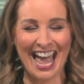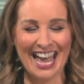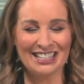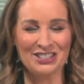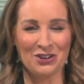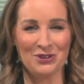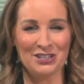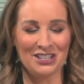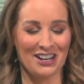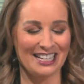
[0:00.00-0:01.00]
And Chuck,
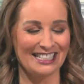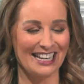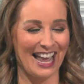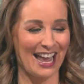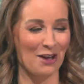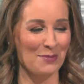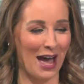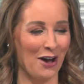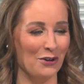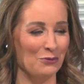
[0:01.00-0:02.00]
we are talking today
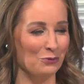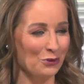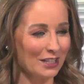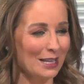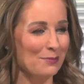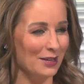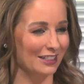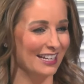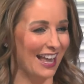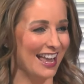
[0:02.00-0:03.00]
about really
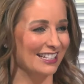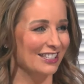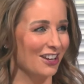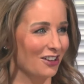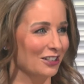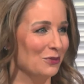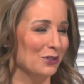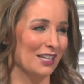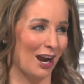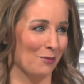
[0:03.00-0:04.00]
building a solid
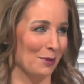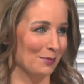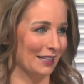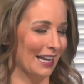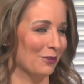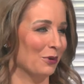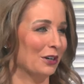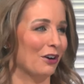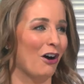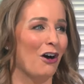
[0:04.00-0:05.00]
retirement plan.
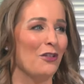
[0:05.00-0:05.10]
What are